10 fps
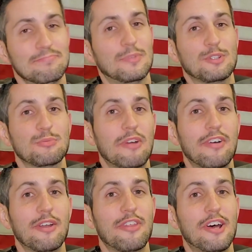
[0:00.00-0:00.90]
Those are my
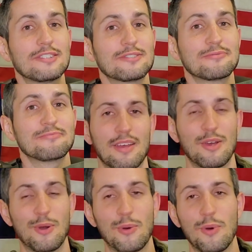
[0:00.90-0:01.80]
final thoughts.
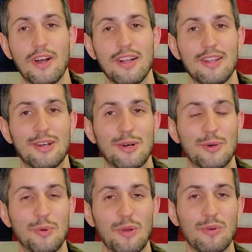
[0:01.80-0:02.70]
Well,
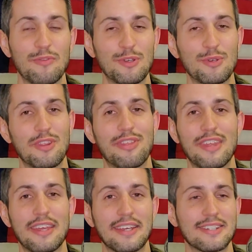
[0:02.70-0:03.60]
we reviewed a
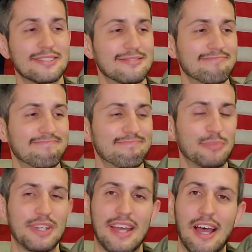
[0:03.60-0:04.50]
thing,
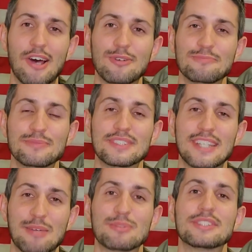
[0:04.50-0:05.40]
but now it's
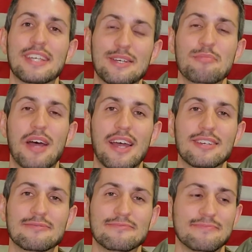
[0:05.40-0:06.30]
time to say goodbye.
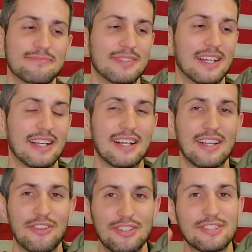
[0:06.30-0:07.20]

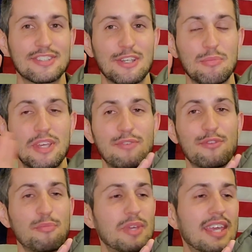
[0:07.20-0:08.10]
This is going to be it
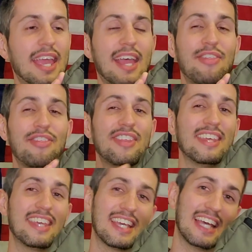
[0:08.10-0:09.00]
for me and
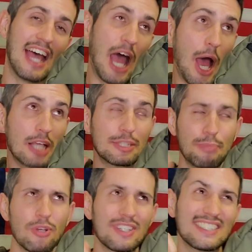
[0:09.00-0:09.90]
the
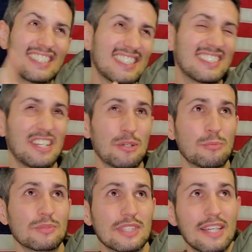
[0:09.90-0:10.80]
Spiritus
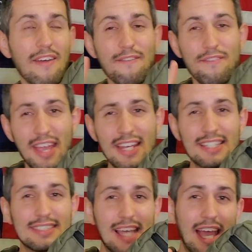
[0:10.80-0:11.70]
Systems Fanny
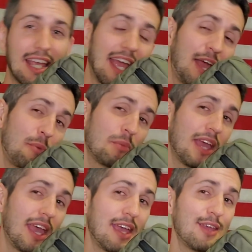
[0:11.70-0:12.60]
Sack
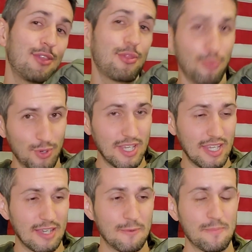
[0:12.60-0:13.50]

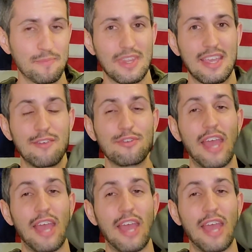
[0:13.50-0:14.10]
MK3. If